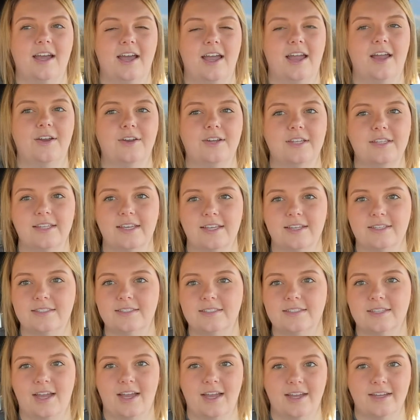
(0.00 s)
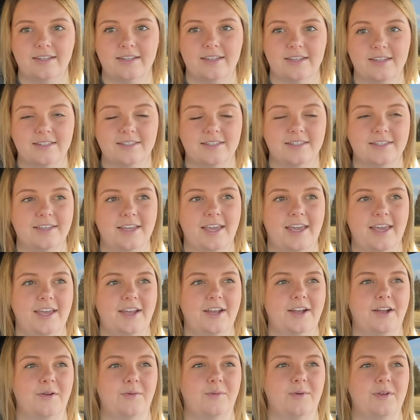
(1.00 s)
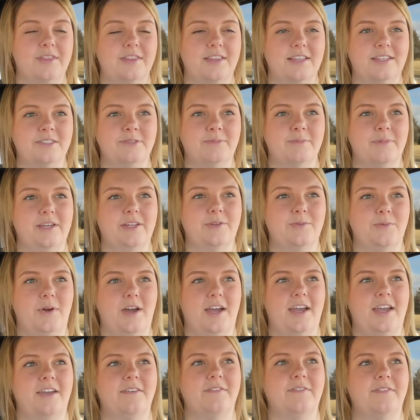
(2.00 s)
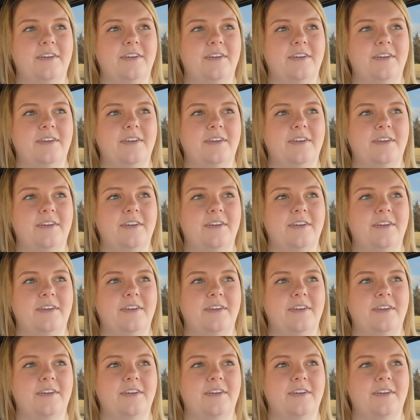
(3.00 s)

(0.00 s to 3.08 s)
I already like signed into care with this midwife.